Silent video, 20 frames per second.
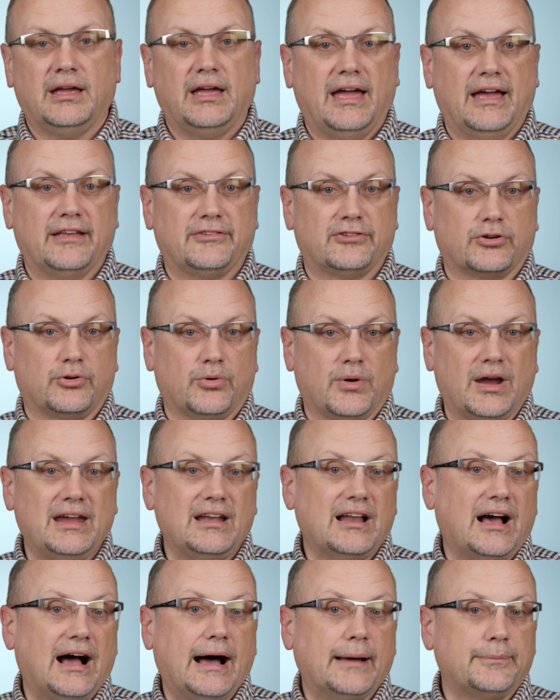As a
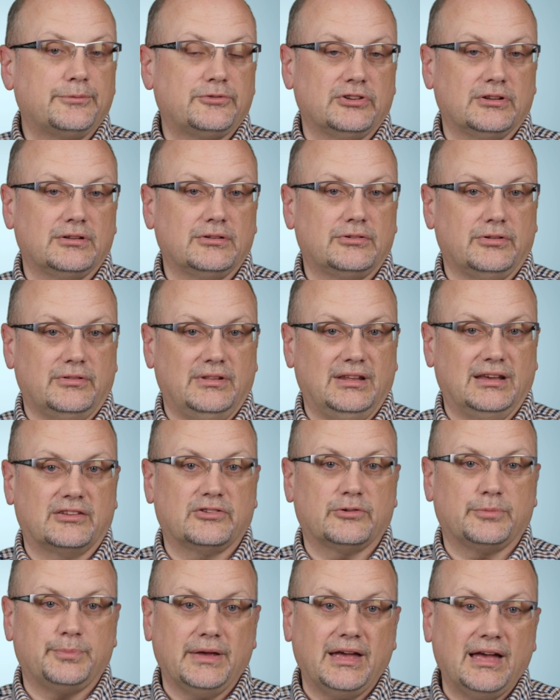great option to the
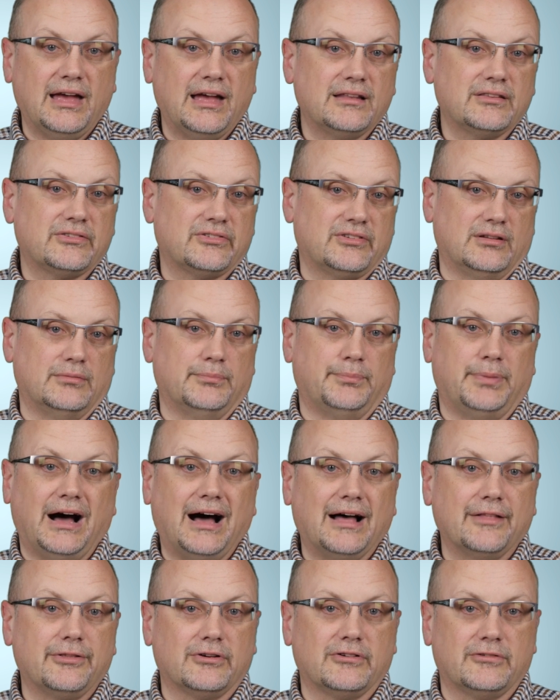expense and
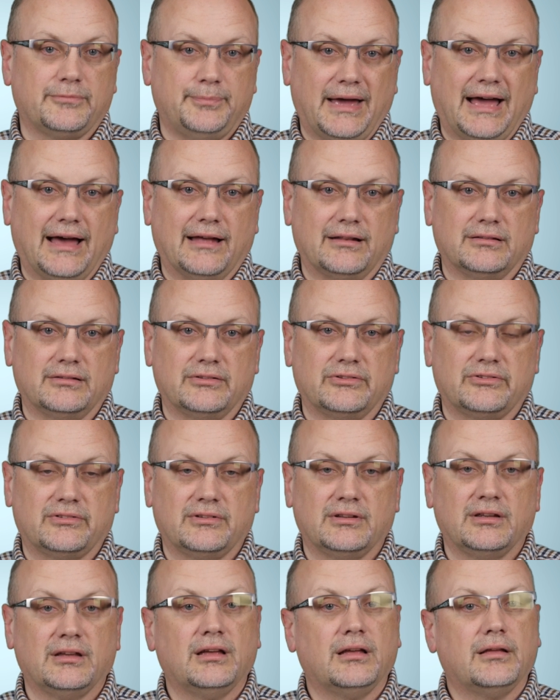bother of
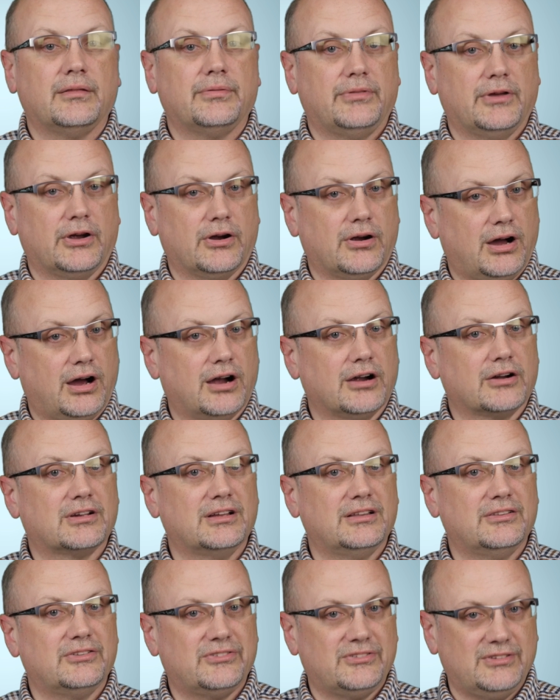battens, there are
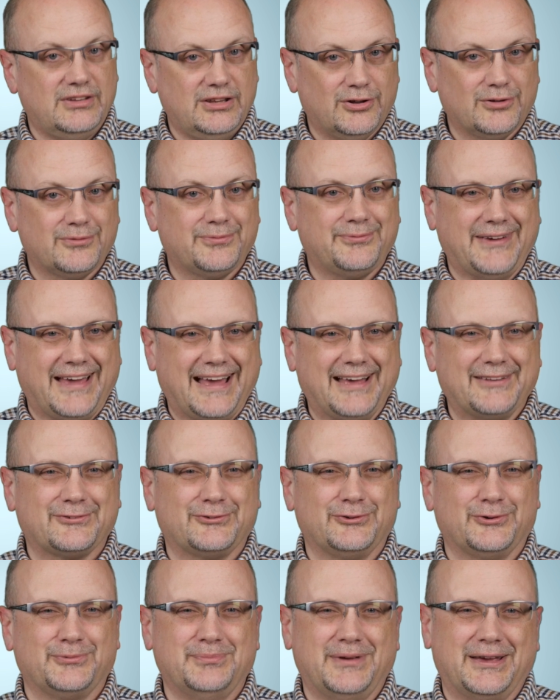concealed
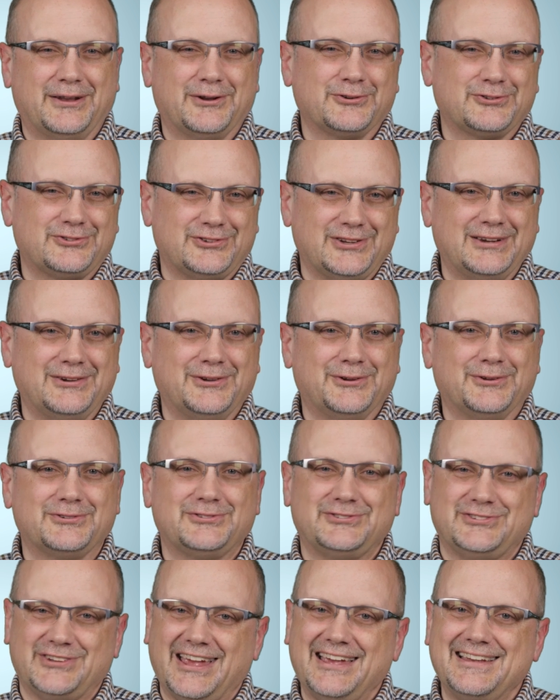fastener metal shingles,
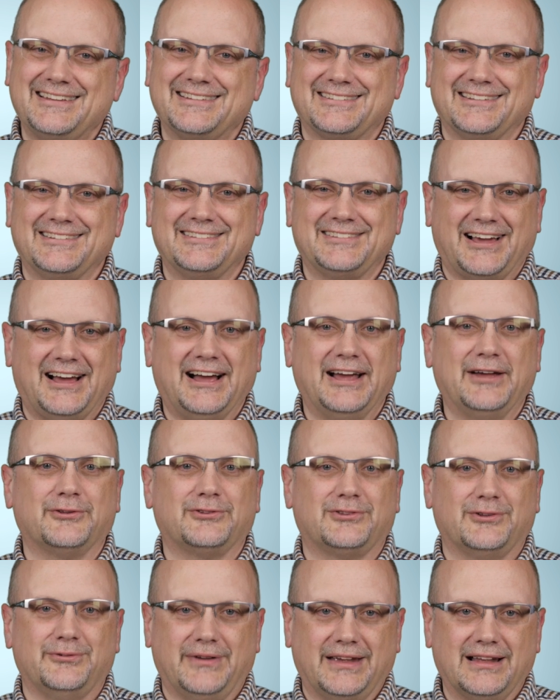shakes, and
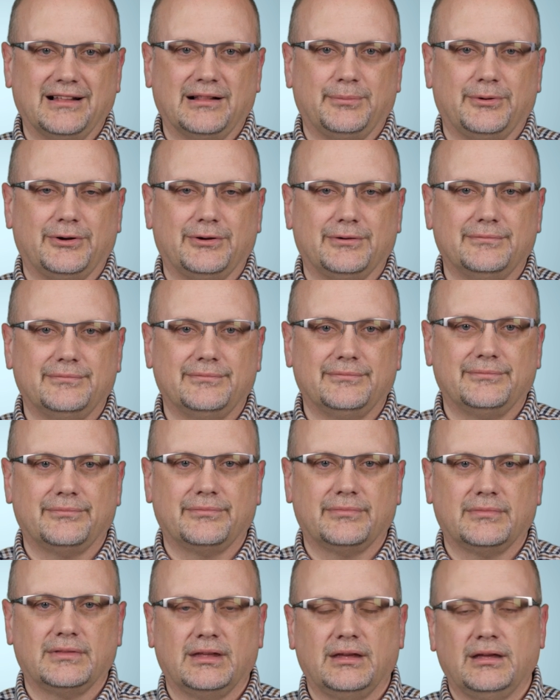tiles available.
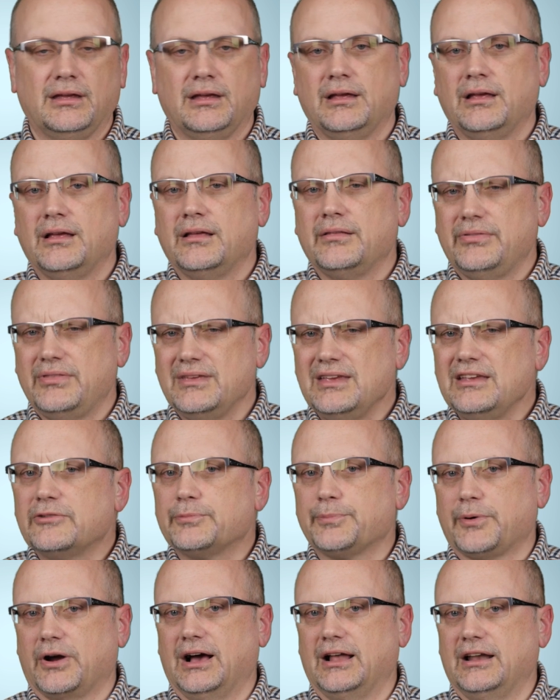These
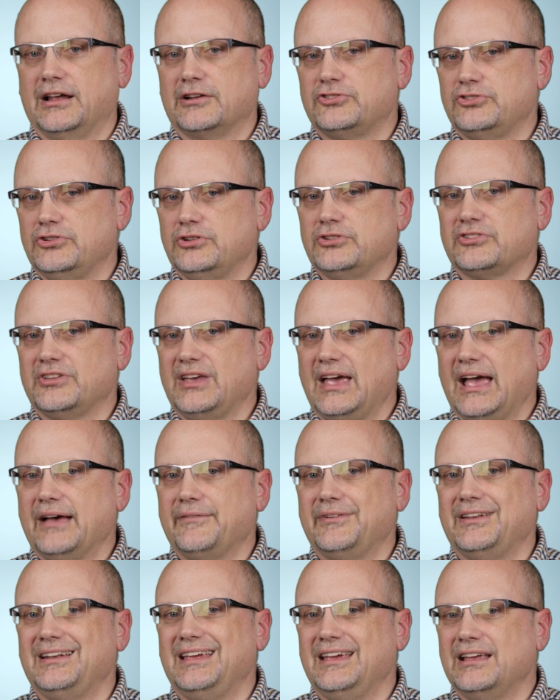products usually
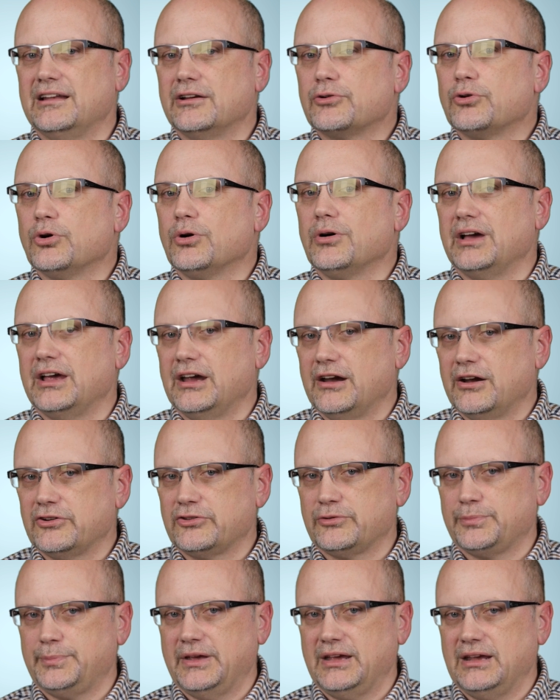have an integral
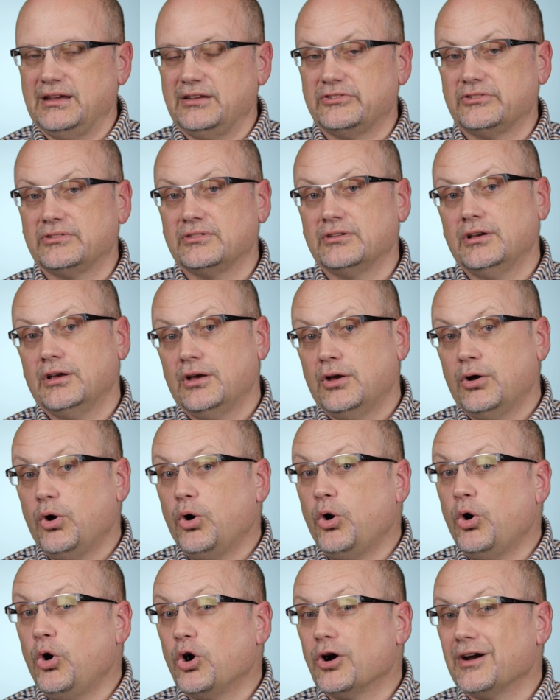airspace
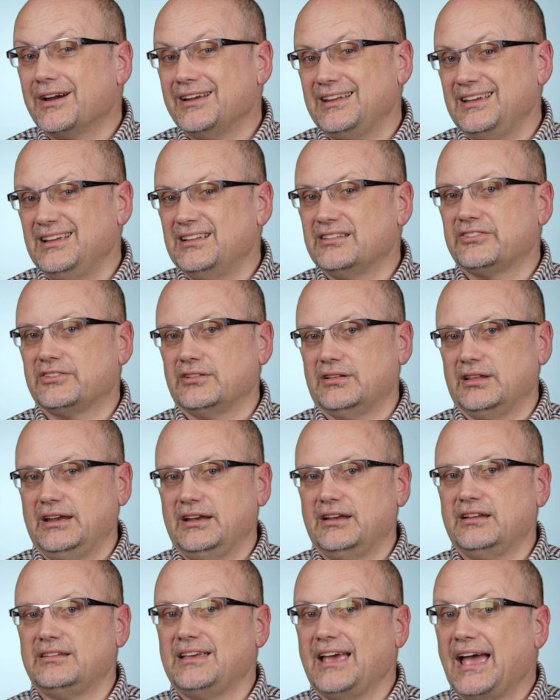or an
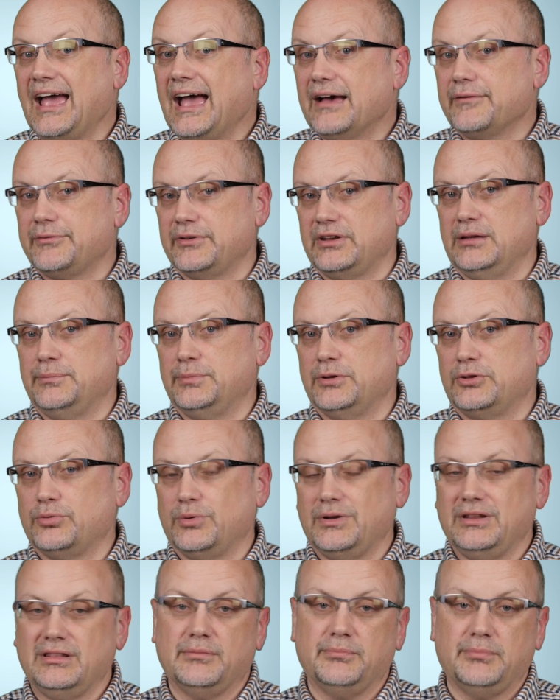insulated cavity
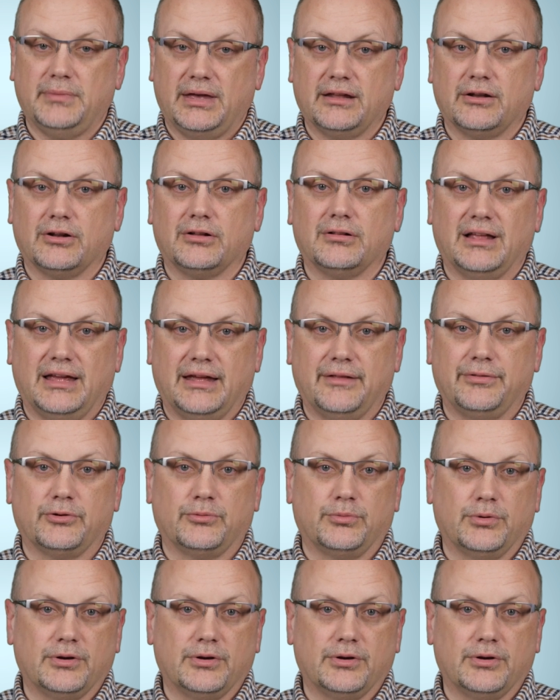between the metal and the